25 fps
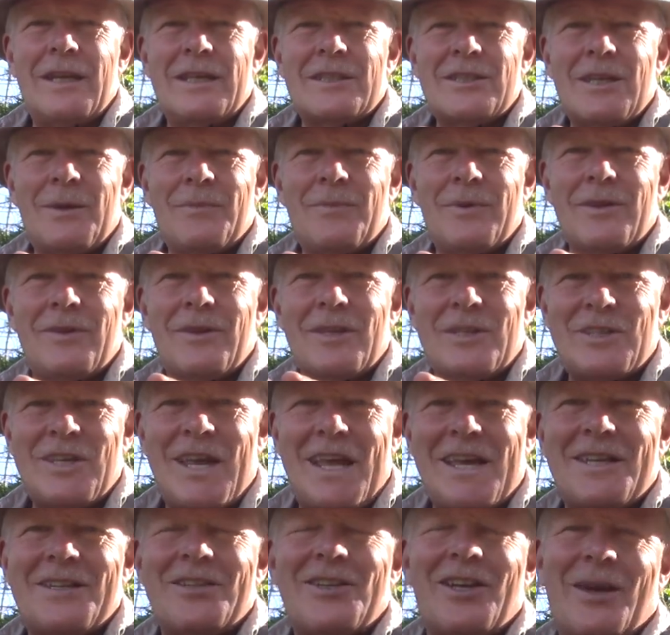at something the
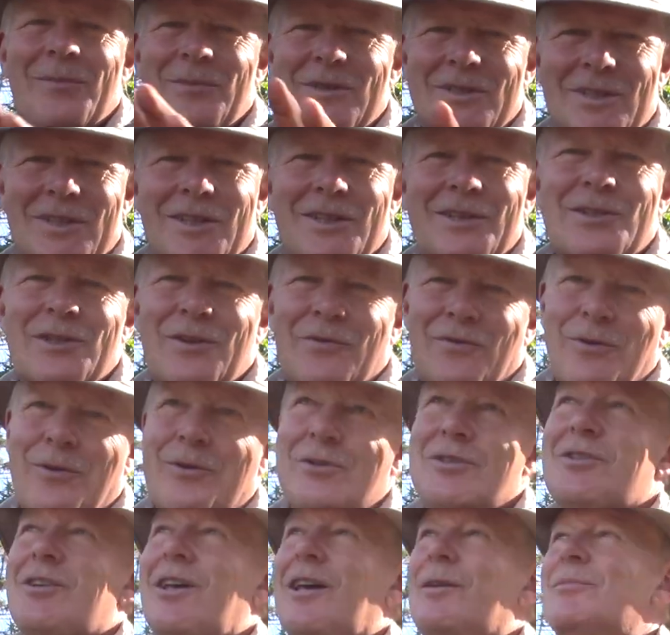second time as it is the
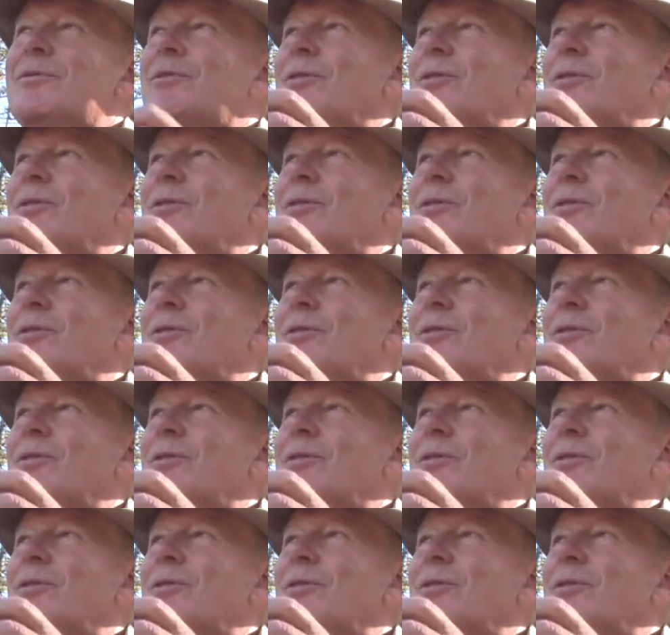first time.